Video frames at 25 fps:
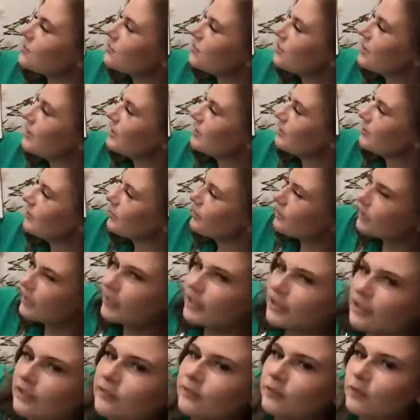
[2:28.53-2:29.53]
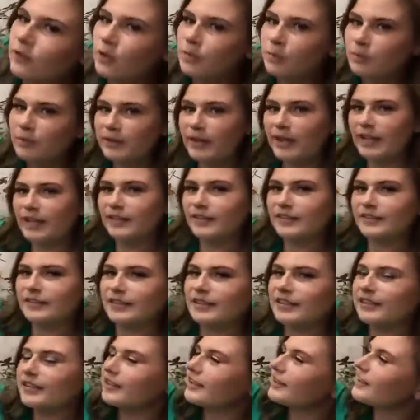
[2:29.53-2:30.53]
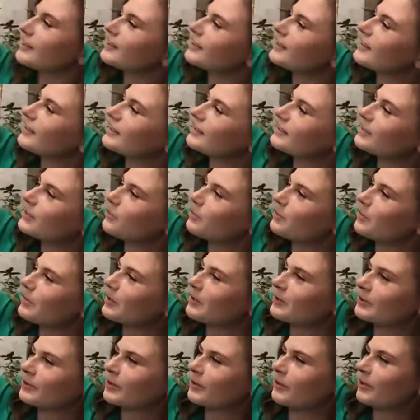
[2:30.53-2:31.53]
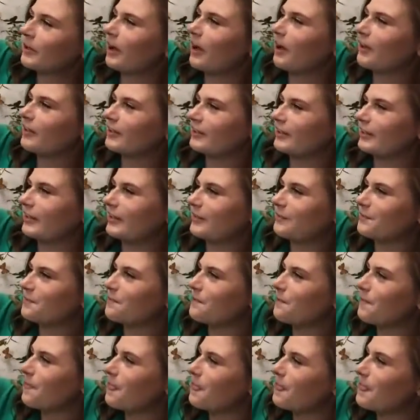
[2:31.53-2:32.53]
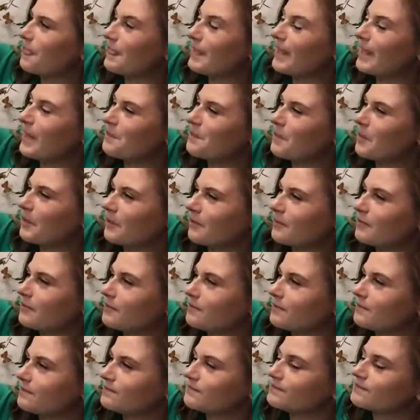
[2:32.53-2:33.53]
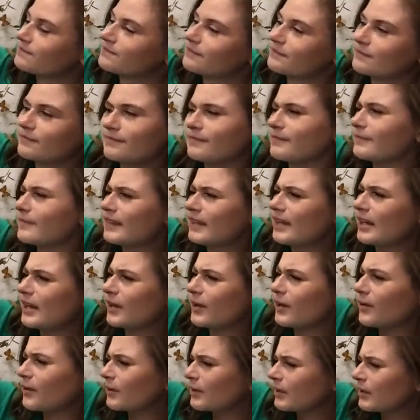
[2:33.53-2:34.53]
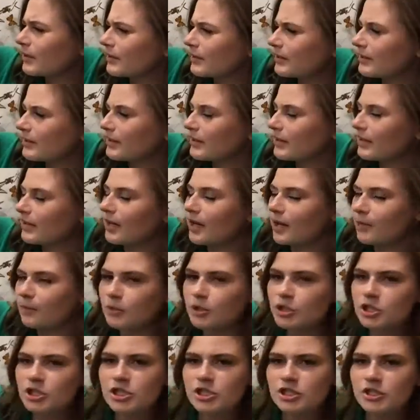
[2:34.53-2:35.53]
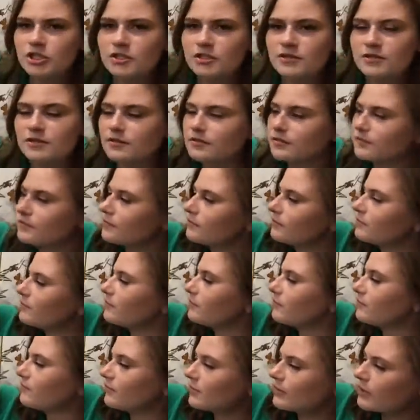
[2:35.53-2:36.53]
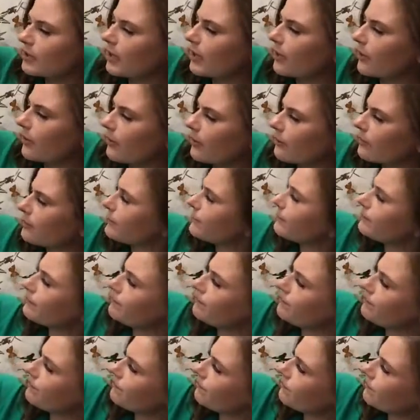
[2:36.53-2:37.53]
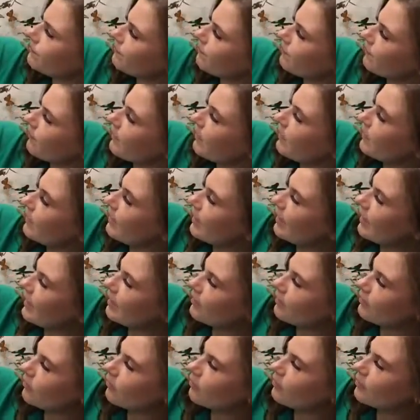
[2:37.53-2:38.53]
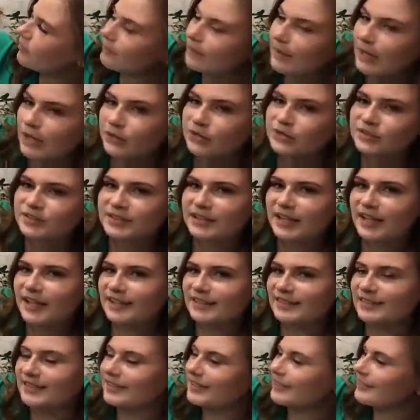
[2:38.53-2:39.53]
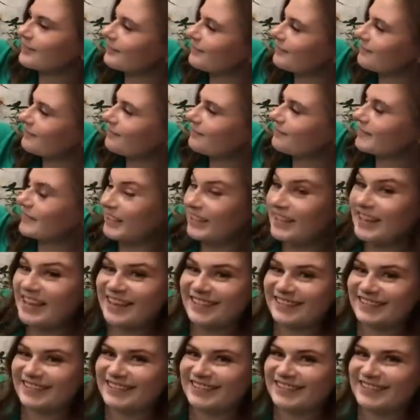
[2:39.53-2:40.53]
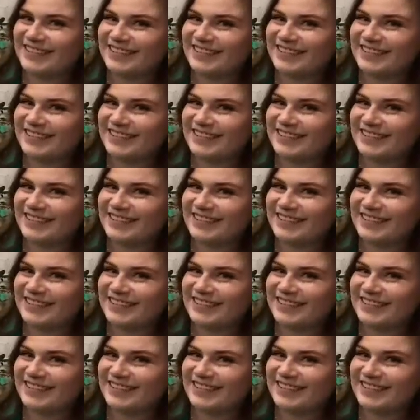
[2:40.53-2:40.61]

She is looking for a place to build her colony. A puddle? No. A bush? No. An old mouse nest? Yes.